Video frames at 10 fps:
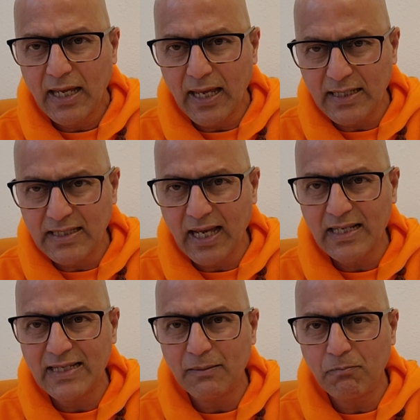
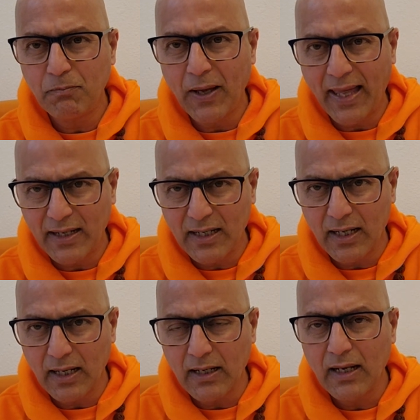exactly
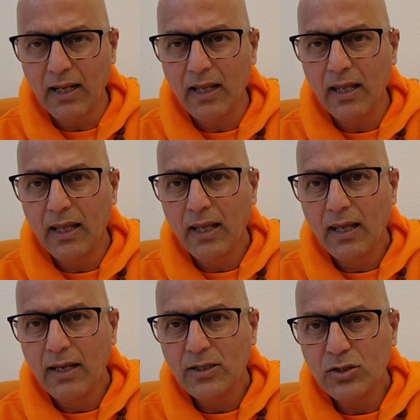parallel
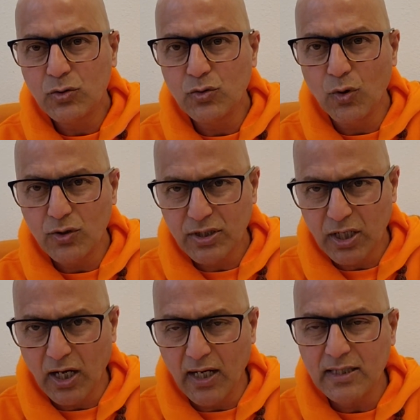to those
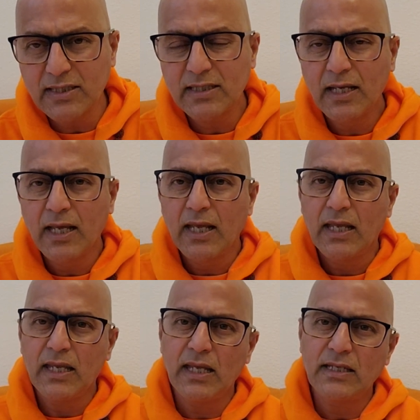thoughts,
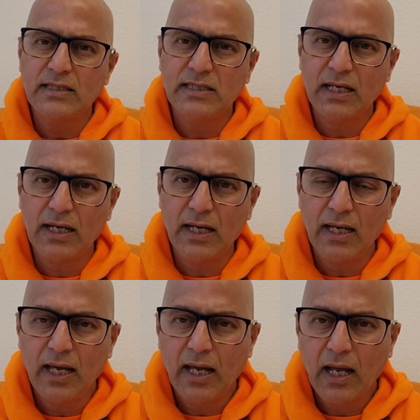is the
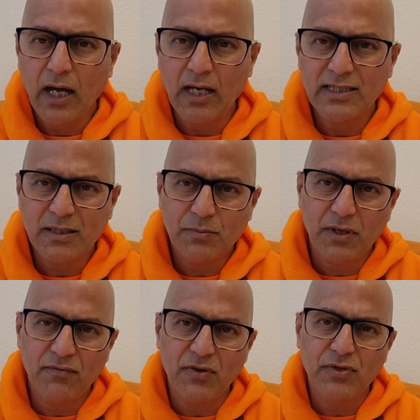concept
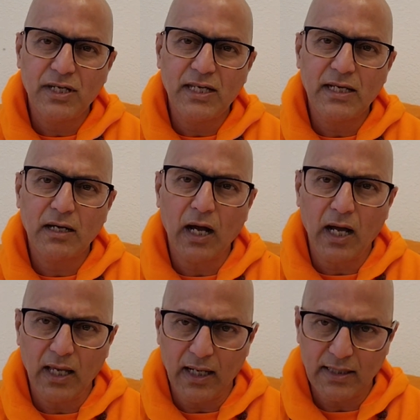of the three
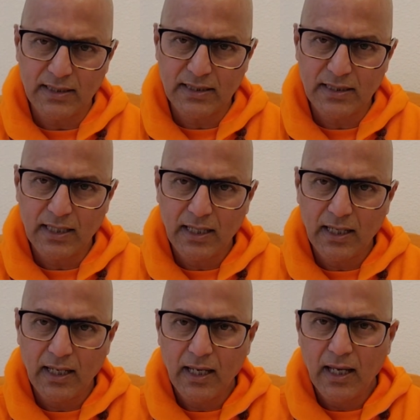kayas,
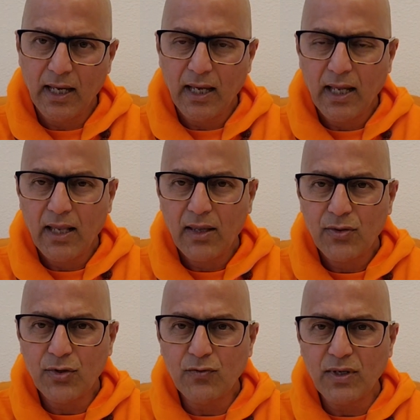
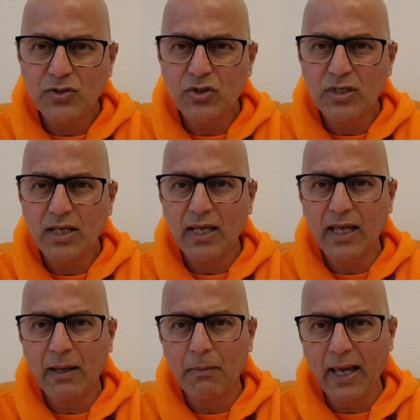through which
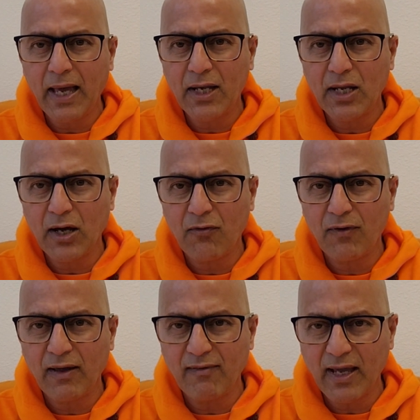a man of
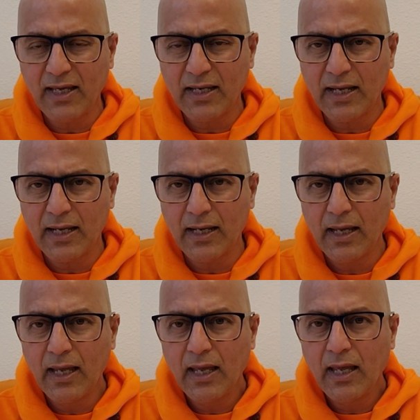awakening
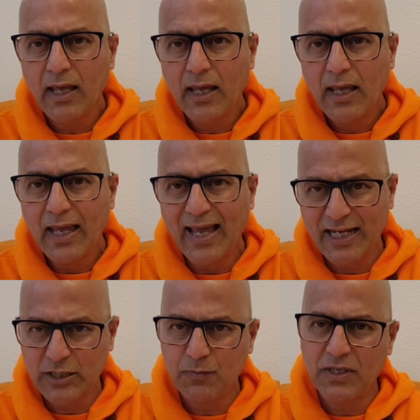
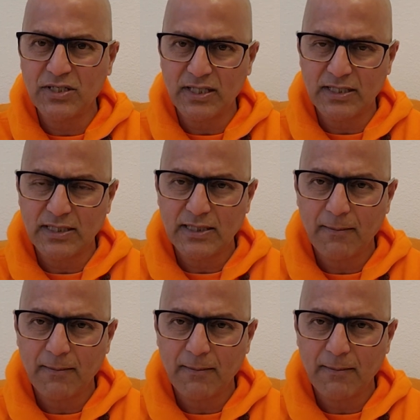expresses